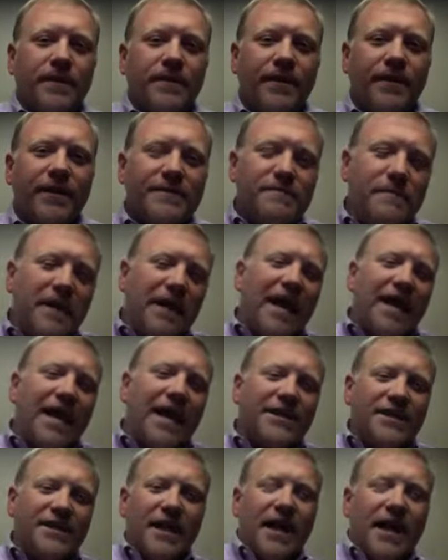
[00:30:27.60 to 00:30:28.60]
As a mega
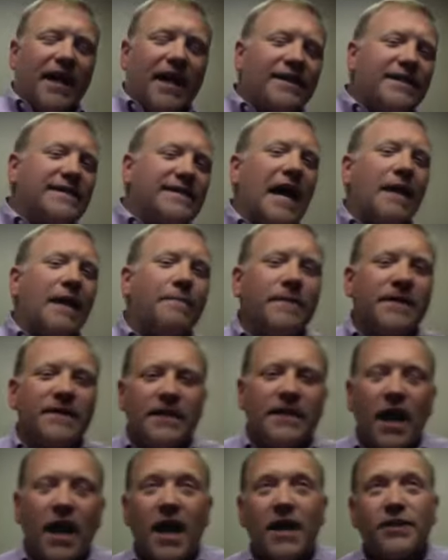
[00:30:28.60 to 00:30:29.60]
agent, I had this
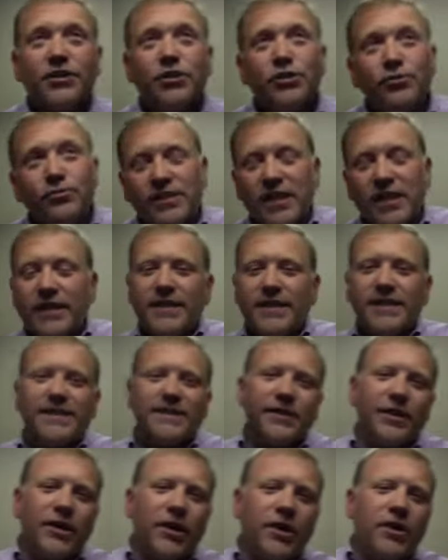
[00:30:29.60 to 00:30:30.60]
happen 2
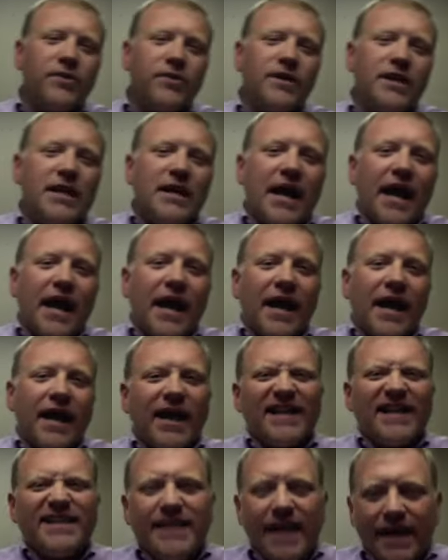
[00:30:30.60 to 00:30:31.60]
Sundays ago. I
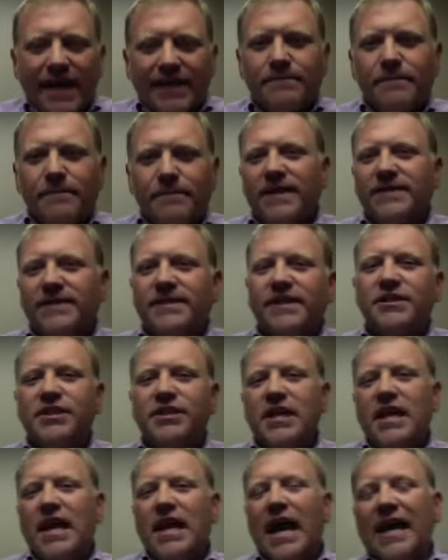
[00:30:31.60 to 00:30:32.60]
got a text message
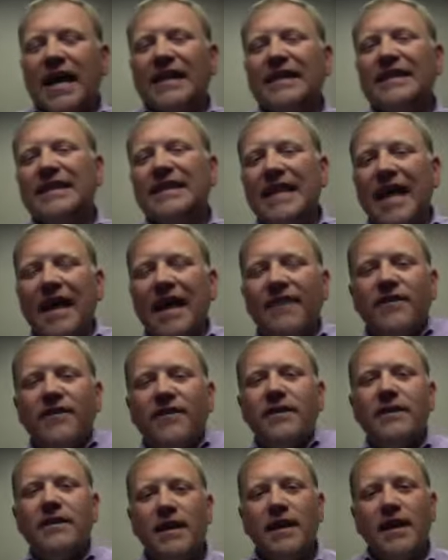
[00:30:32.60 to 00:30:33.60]
at
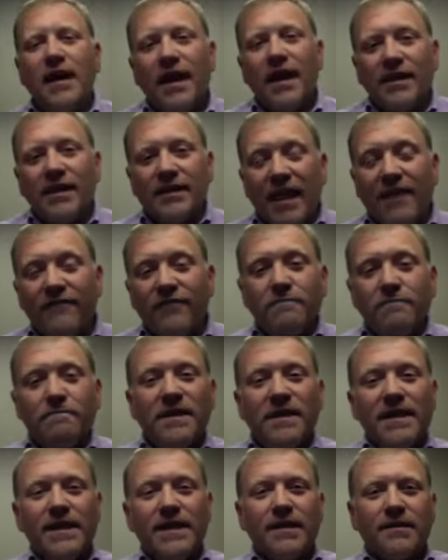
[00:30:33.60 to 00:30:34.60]
11
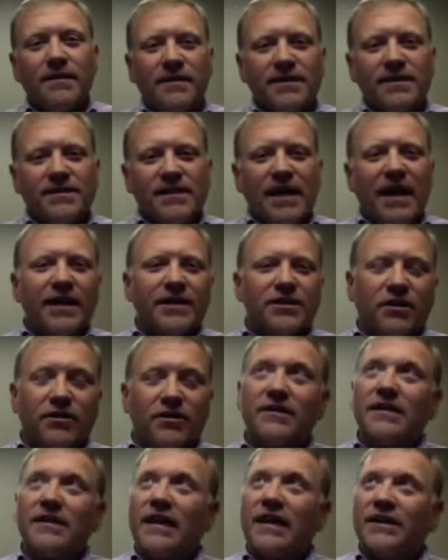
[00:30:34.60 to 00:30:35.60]
p.m. it
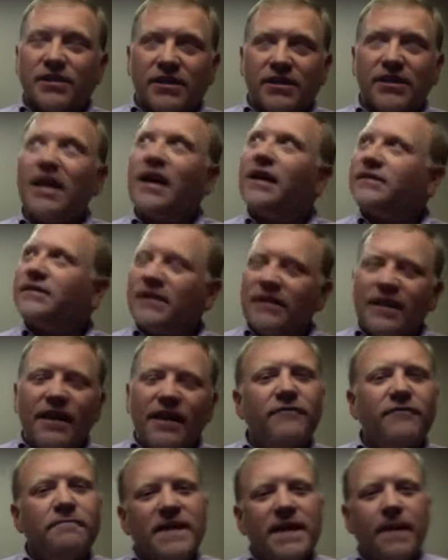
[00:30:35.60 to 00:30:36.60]
was
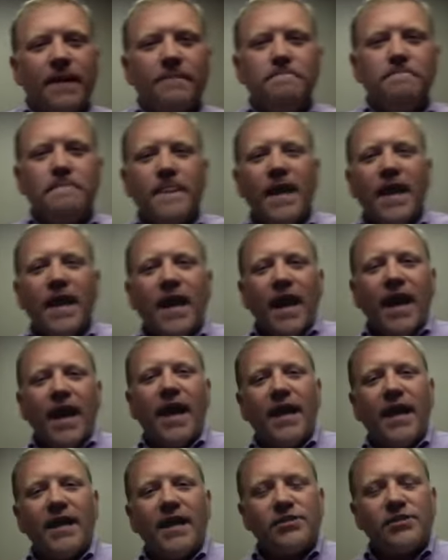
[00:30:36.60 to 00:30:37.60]
11 p.m.
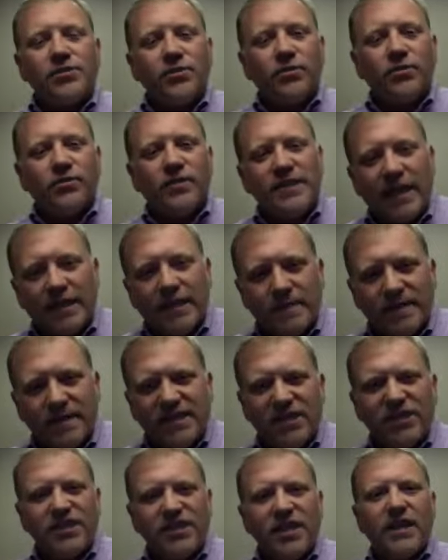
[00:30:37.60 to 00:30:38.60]
And so the text
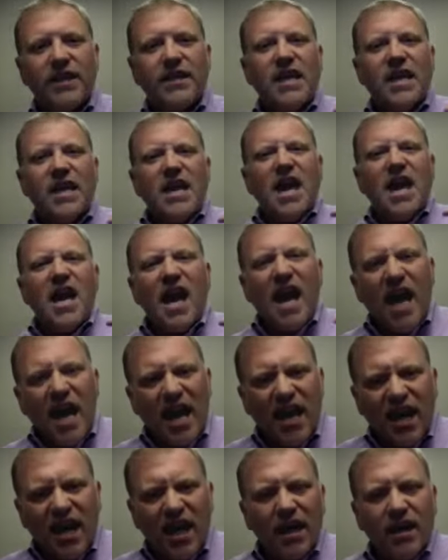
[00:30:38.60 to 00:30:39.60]
message said,
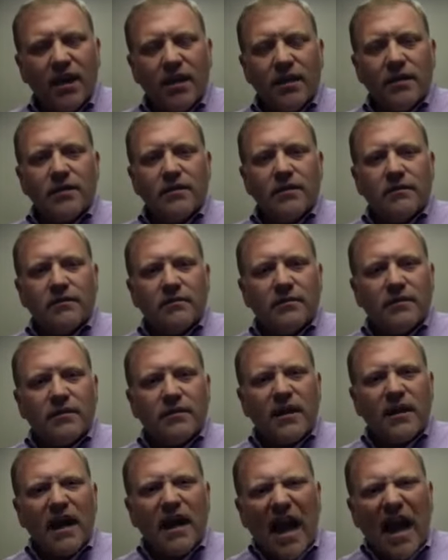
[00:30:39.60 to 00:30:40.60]
"Hey,
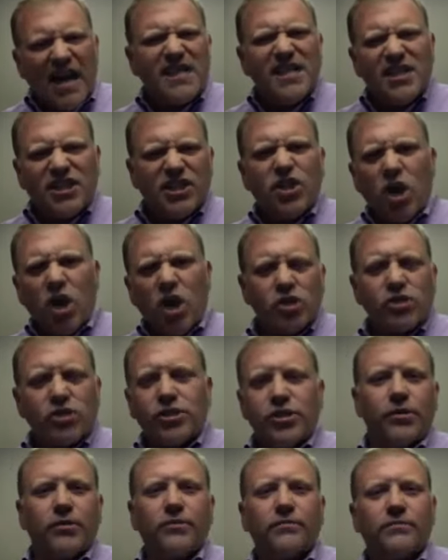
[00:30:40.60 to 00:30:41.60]
I need to talk
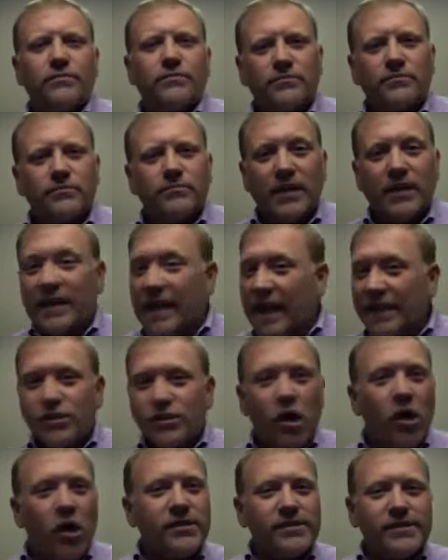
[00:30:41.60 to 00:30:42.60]
to you." And that's
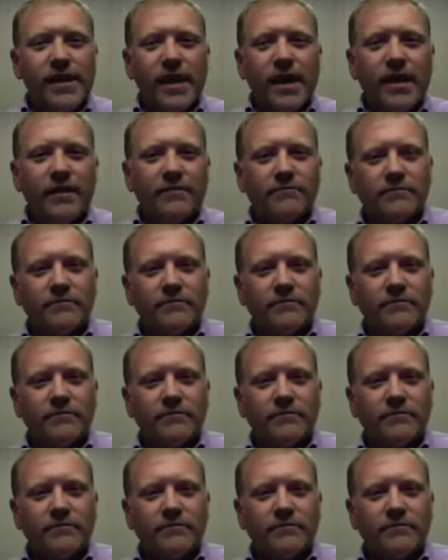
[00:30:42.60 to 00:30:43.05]
all it said.